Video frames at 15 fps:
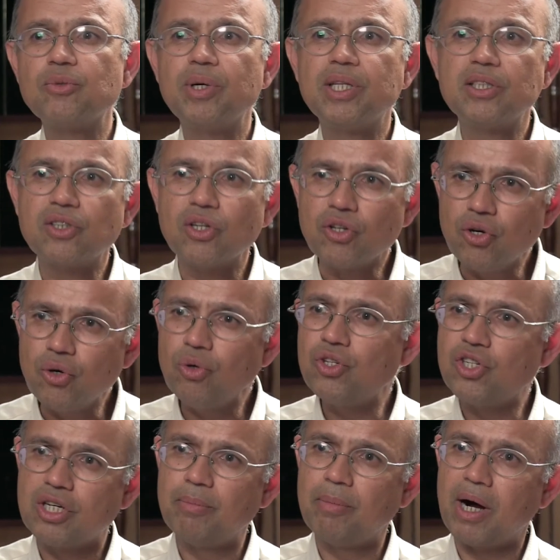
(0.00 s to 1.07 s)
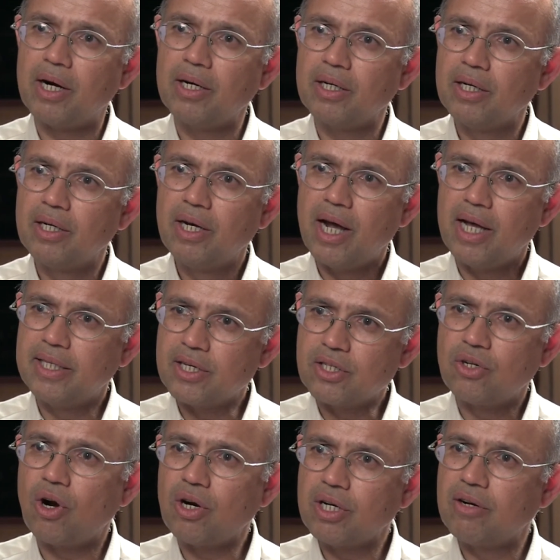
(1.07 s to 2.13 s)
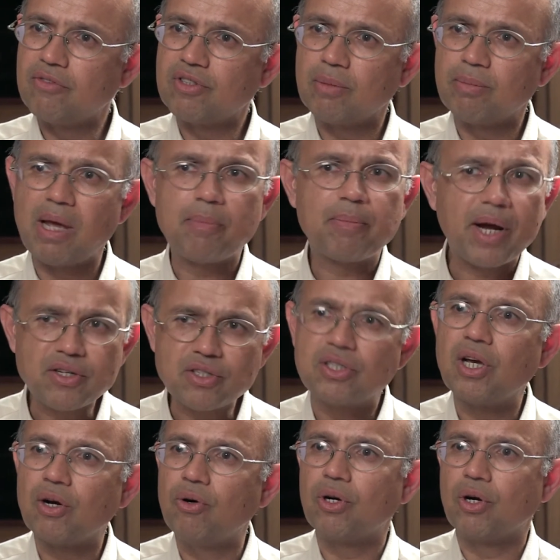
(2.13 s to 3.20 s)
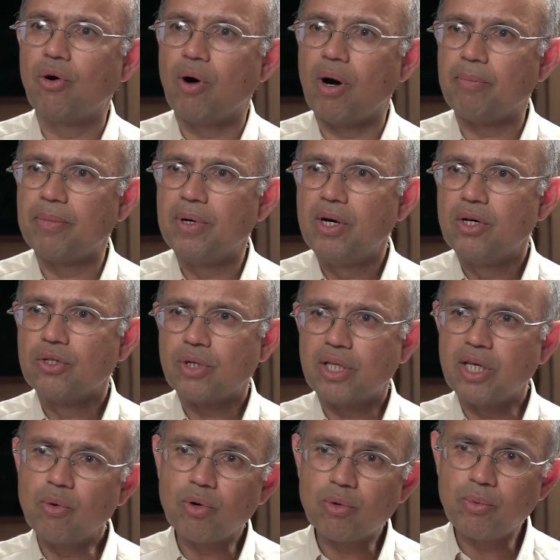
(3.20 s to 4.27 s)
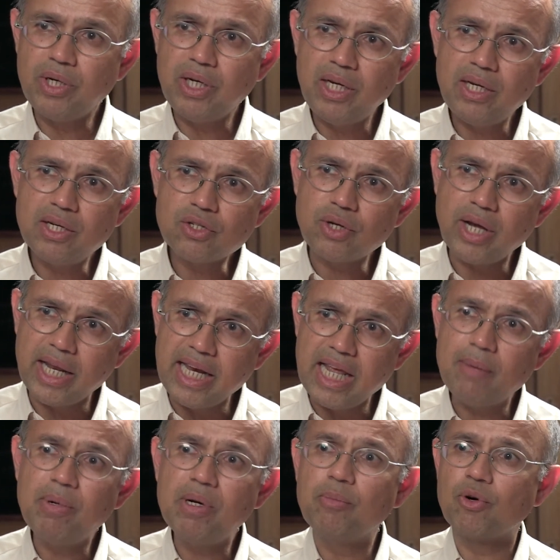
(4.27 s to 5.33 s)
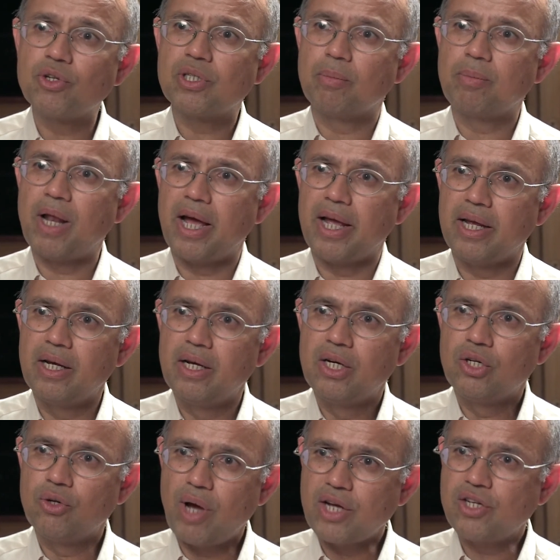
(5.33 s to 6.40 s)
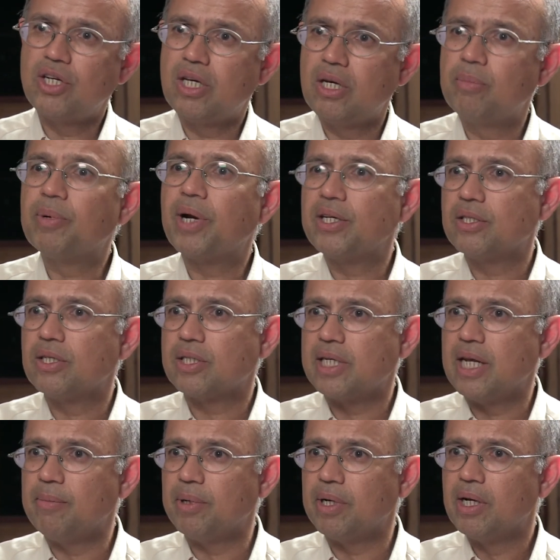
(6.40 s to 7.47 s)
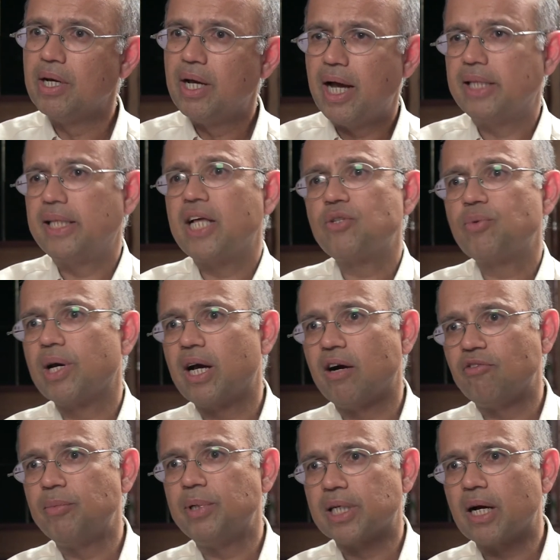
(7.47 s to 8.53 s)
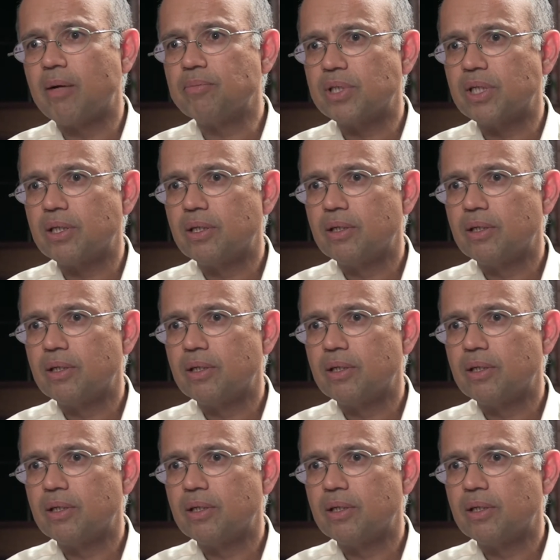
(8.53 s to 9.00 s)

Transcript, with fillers: where there's a huge demand and there's not enough supply, prices are going to go up. So I think what we need is to enable more supply to actually keep prices stable and that's where government comes in.